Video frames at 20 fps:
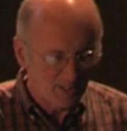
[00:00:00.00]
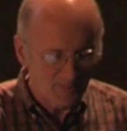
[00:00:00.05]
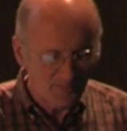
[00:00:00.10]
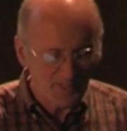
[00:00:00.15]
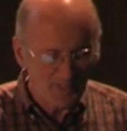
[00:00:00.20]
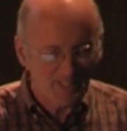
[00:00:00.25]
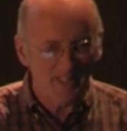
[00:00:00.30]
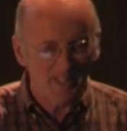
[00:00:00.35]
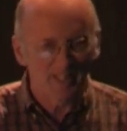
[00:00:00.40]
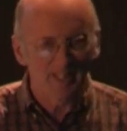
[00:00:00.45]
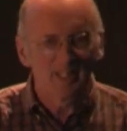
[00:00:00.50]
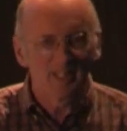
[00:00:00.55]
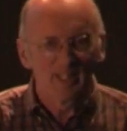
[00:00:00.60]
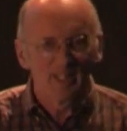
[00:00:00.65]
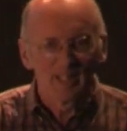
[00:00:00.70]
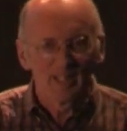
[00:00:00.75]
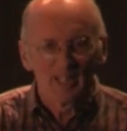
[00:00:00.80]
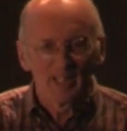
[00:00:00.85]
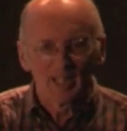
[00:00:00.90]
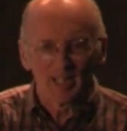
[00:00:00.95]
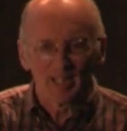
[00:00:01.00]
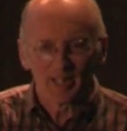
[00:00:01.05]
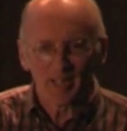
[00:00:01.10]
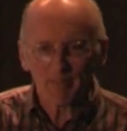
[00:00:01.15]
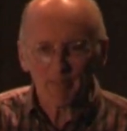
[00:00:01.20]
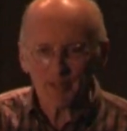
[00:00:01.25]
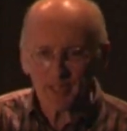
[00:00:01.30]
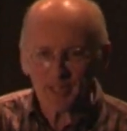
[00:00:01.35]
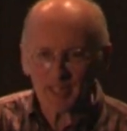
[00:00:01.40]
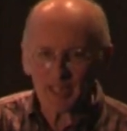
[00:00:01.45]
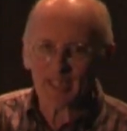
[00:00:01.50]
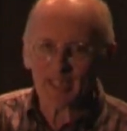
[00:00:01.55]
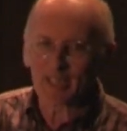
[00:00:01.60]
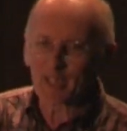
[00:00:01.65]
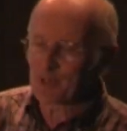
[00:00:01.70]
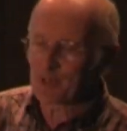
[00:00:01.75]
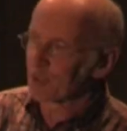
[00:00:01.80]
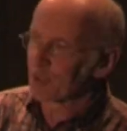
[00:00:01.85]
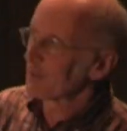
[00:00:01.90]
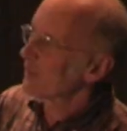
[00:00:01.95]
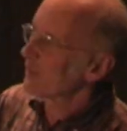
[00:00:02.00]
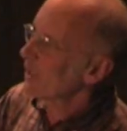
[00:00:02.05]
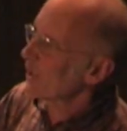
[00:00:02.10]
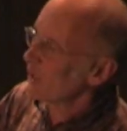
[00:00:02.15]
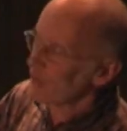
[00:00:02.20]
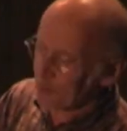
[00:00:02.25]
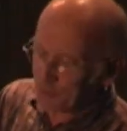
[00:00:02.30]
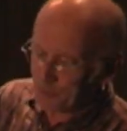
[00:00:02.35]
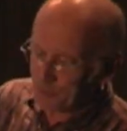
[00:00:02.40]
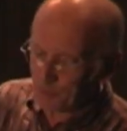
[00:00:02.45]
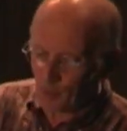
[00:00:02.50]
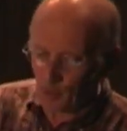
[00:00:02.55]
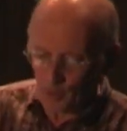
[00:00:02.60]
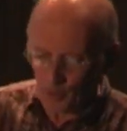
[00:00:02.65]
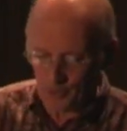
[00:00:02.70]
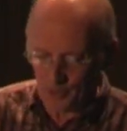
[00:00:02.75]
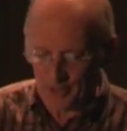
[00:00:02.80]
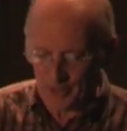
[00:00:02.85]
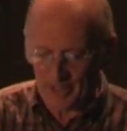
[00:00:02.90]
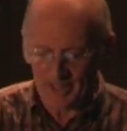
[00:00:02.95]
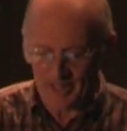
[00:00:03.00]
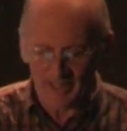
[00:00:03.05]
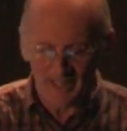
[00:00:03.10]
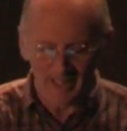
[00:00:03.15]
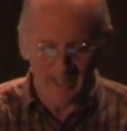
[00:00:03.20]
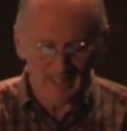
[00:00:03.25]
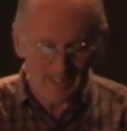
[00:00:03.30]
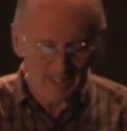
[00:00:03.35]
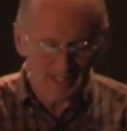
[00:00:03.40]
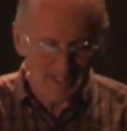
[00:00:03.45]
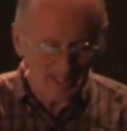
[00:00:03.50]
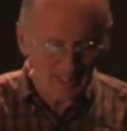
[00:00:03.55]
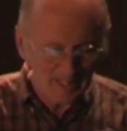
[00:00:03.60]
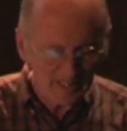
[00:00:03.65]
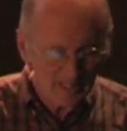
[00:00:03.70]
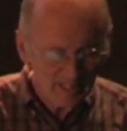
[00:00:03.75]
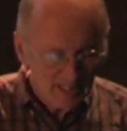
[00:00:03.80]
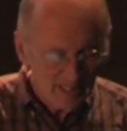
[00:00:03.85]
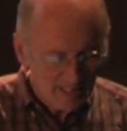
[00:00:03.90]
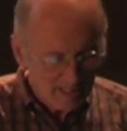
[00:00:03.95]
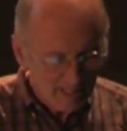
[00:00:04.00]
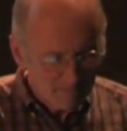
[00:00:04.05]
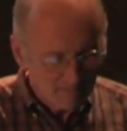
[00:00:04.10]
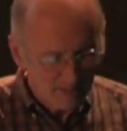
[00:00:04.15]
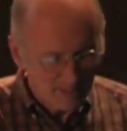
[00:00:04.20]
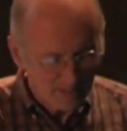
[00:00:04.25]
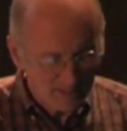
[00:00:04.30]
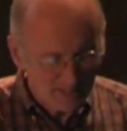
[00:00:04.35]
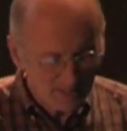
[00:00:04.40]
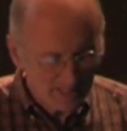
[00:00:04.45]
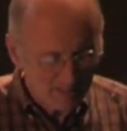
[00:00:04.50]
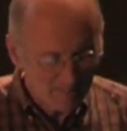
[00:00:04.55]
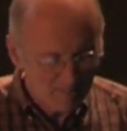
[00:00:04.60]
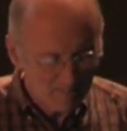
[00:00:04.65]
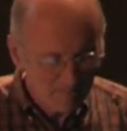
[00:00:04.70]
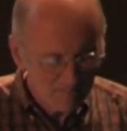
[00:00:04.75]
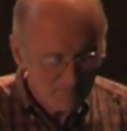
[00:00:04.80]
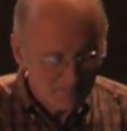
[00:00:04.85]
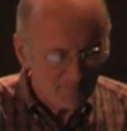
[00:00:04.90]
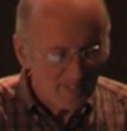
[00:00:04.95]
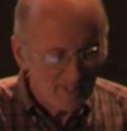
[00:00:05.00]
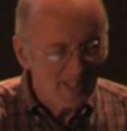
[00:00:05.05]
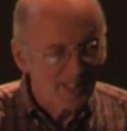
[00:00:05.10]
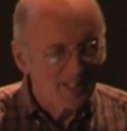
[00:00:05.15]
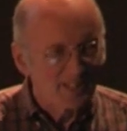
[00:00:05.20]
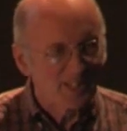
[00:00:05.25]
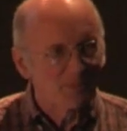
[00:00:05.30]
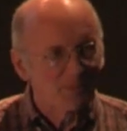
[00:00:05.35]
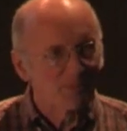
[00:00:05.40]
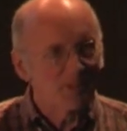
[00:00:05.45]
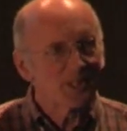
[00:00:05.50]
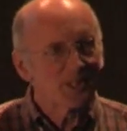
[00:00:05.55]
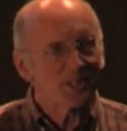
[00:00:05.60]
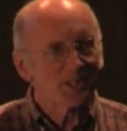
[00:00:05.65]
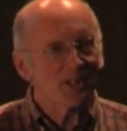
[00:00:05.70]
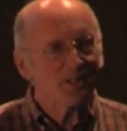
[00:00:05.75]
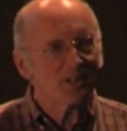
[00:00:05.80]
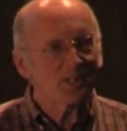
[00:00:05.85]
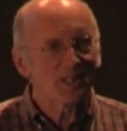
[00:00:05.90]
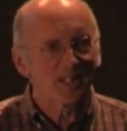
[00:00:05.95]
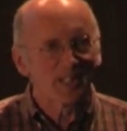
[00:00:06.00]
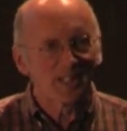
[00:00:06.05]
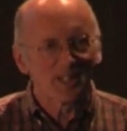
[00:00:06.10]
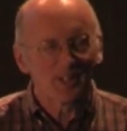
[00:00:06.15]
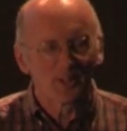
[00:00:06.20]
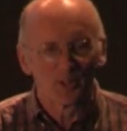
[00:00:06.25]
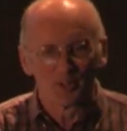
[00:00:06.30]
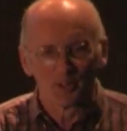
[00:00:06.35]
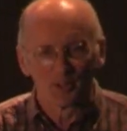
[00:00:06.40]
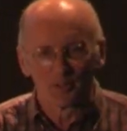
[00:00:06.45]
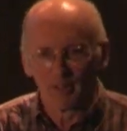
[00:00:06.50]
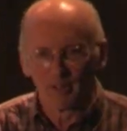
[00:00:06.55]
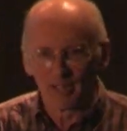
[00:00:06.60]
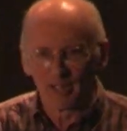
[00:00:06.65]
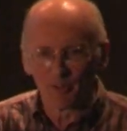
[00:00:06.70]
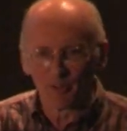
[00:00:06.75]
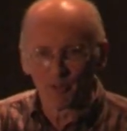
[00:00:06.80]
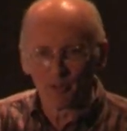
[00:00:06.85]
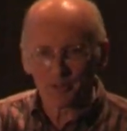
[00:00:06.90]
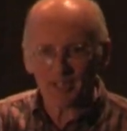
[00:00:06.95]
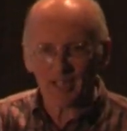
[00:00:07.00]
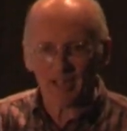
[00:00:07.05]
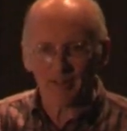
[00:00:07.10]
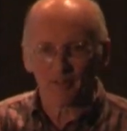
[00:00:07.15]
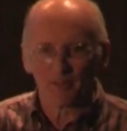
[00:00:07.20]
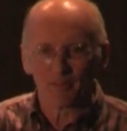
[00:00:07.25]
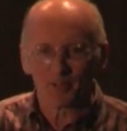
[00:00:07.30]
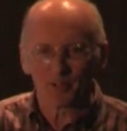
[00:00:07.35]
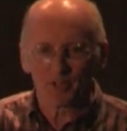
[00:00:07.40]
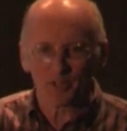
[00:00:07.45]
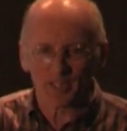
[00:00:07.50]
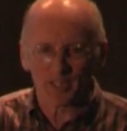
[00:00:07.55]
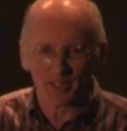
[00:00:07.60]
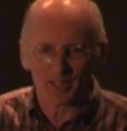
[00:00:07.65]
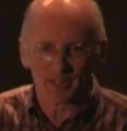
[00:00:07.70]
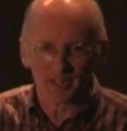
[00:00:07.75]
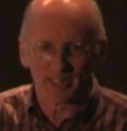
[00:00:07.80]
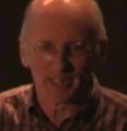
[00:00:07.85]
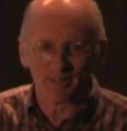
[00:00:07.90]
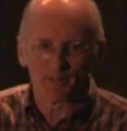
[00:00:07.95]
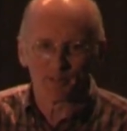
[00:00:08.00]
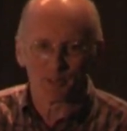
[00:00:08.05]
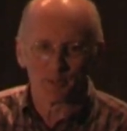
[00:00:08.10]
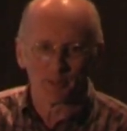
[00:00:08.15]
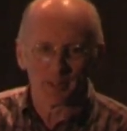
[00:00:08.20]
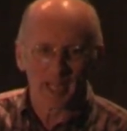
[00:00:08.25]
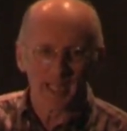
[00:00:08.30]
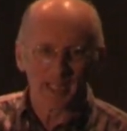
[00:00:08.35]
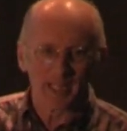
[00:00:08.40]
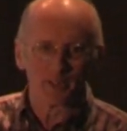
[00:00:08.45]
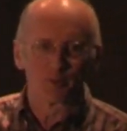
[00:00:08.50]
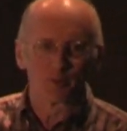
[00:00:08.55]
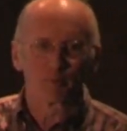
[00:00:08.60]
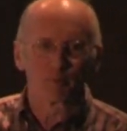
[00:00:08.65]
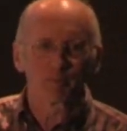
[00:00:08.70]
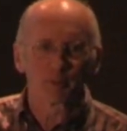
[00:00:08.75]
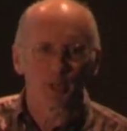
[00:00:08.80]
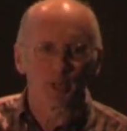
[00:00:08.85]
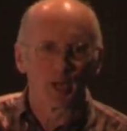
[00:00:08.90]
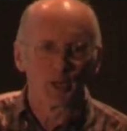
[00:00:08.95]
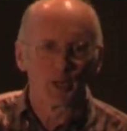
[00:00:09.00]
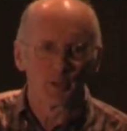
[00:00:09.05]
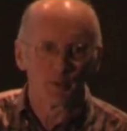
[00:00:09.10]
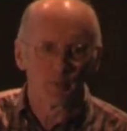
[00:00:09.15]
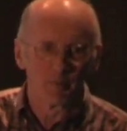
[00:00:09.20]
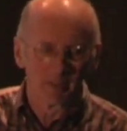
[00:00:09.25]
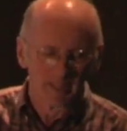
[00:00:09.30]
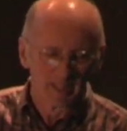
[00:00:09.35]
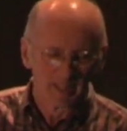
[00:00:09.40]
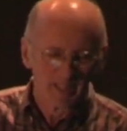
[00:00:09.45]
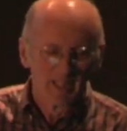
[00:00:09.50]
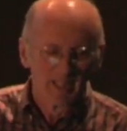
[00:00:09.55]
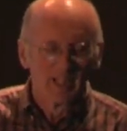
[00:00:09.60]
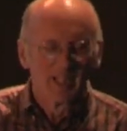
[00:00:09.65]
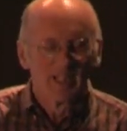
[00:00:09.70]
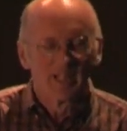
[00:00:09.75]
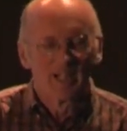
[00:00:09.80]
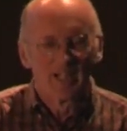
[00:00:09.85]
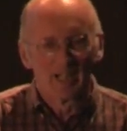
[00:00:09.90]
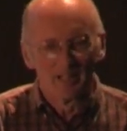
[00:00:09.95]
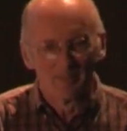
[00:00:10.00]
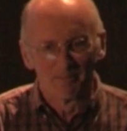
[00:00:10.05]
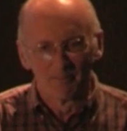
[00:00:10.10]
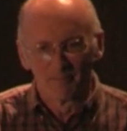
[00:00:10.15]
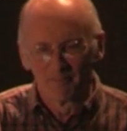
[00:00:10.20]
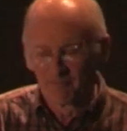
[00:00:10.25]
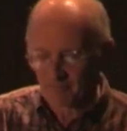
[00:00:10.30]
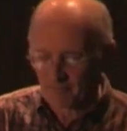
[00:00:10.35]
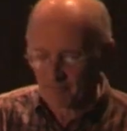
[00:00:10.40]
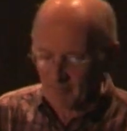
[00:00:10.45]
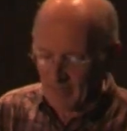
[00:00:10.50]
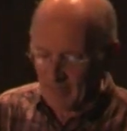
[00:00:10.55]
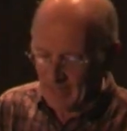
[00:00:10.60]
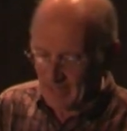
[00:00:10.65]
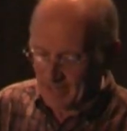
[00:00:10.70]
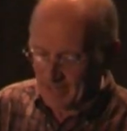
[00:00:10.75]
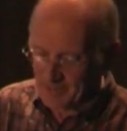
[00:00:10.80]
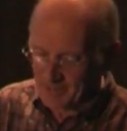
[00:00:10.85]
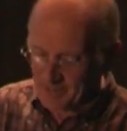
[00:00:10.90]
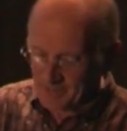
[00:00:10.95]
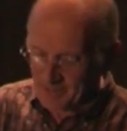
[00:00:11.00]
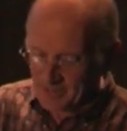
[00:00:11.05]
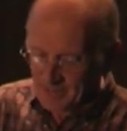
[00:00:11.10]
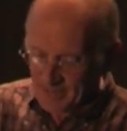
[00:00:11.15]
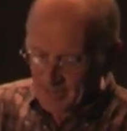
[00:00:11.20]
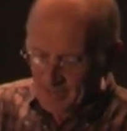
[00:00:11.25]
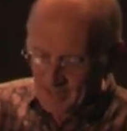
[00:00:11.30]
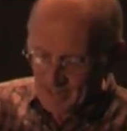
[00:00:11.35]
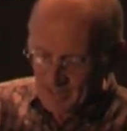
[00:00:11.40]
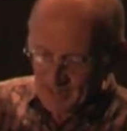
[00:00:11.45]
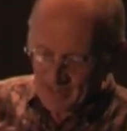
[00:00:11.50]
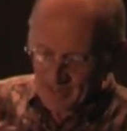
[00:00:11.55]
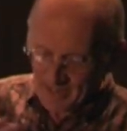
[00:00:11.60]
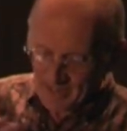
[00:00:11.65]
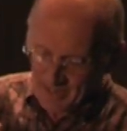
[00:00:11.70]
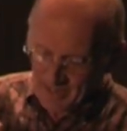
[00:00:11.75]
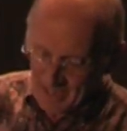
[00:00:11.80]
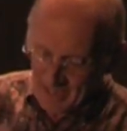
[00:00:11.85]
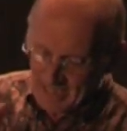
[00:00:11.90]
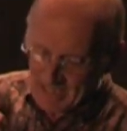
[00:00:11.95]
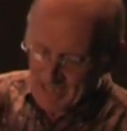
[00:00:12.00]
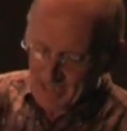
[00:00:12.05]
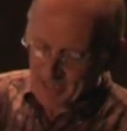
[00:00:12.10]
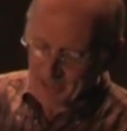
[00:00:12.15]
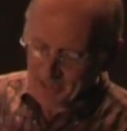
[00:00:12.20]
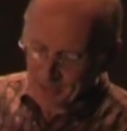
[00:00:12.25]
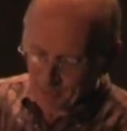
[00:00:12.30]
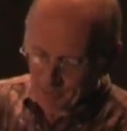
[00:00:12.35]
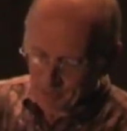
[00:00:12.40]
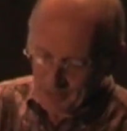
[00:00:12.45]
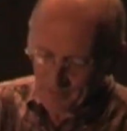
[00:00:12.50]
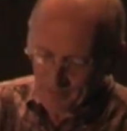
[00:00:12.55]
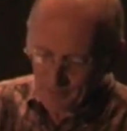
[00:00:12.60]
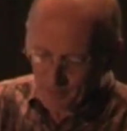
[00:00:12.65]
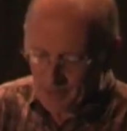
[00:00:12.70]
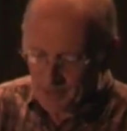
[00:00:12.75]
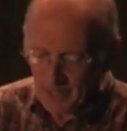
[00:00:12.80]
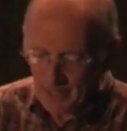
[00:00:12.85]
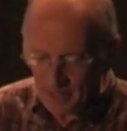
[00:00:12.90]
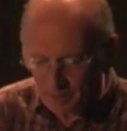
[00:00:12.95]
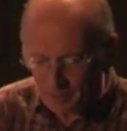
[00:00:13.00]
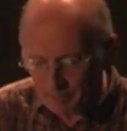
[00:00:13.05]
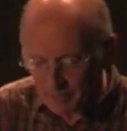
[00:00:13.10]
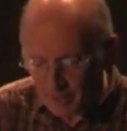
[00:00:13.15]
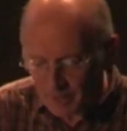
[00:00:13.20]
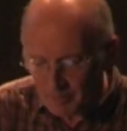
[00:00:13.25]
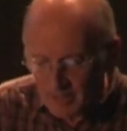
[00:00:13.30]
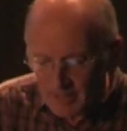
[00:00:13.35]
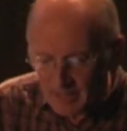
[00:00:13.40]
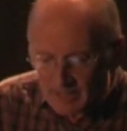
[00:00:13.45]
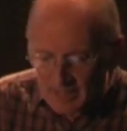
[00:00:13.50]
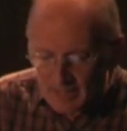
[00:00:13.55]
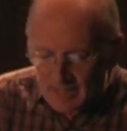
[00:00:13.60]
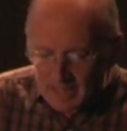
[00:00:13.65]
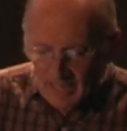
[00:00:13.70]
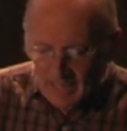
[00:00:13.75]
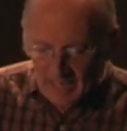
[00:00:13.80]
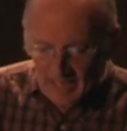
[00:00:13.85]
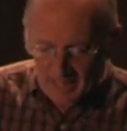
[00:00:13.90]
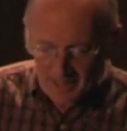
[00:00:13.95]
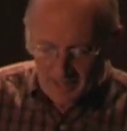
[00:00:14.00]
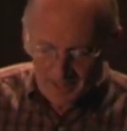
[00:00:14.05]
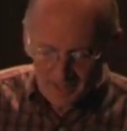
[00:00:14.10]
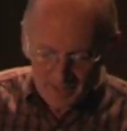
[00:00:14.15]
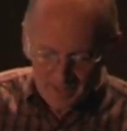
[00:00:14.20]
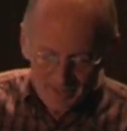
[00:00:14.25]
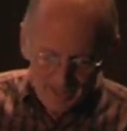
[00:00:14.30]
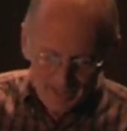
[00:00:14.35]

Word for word: over here, and they're particularly a sort of Cold War thing, I think. But so we jokingly thought, well, you ought to have a machine that gives you an anal probe, and an alien that would give you an anal probe. And